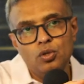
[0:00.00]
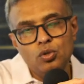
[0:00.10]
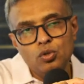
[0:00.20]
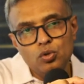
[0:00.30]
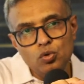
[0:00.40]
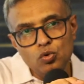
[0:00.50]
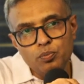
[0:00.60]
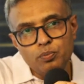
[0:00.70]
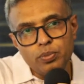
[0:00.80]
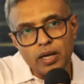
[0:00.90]
You
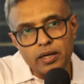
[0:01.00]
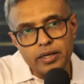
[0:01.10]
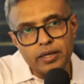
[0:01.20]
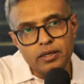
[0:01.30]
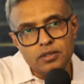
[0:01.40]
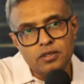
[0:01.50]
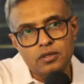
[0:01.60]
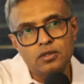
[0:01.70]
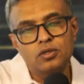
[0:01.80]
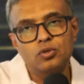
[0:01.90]
plug it
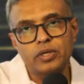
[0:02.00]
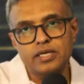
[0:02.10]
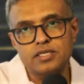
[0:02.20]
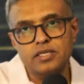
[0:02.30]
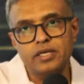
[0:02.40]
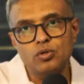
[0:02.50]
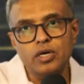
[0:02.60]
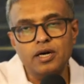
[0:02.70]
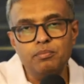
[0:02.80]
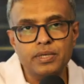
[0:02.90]
to an extent, you
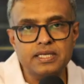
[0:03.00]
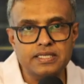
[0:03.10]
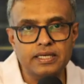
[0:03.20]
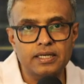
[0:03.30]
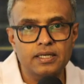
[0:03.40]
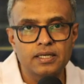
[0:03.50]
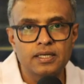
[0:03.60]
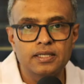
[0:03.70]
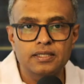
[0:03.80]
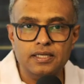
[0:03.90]
compress it,
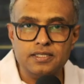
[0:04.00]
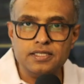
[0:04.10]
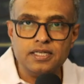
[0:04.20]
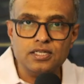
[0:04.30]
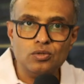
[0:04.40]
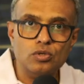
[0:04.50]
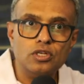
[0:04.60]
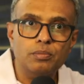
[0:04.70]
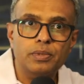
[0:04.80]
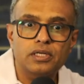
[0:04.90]
the resistance goes
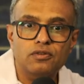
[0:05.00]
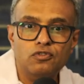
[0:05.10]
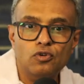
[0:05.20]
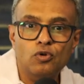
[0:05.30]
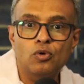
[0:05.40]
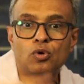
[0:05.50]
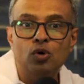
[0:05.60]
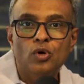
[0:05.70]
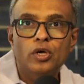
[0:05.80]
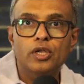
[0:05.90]
up and the flow,
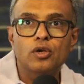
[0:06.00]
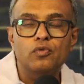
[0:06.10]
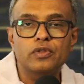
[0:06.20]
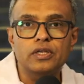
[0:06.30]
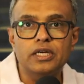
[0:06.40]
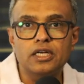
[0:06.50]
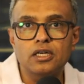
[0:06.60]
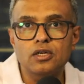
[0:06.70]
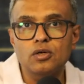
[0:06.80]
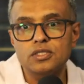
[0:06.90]
in
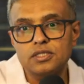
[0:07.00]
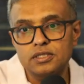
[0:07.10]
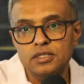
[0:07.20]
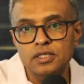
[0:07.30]
turn causes